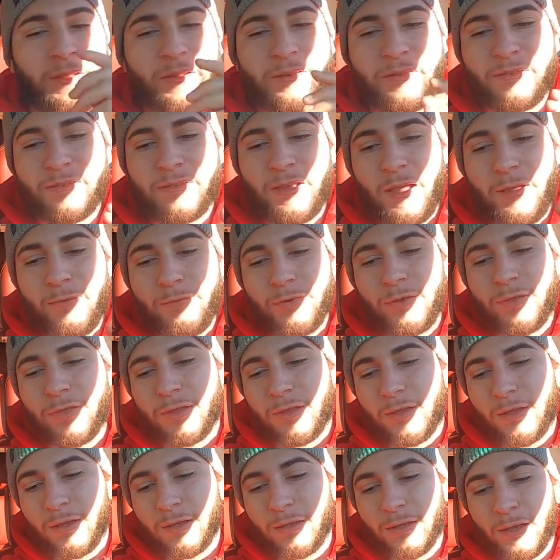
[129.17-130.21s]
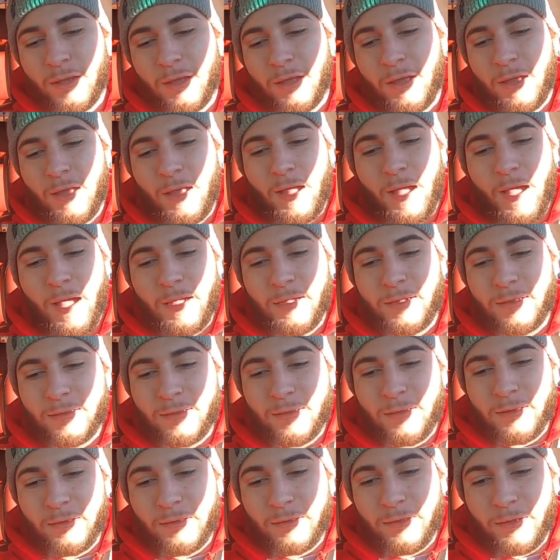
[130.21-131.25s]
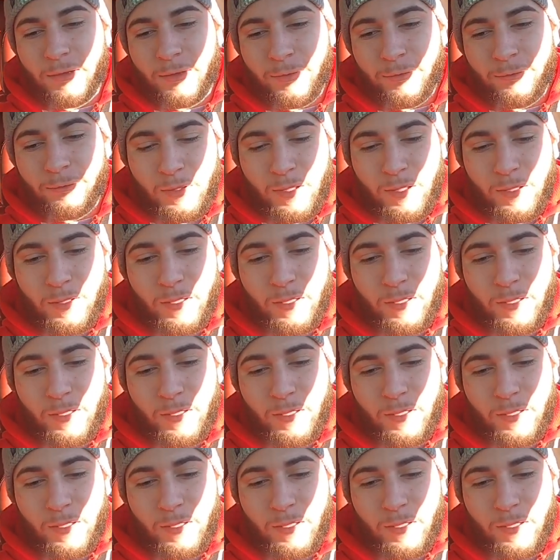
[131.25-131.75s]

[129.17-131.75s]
This is everything I could think of,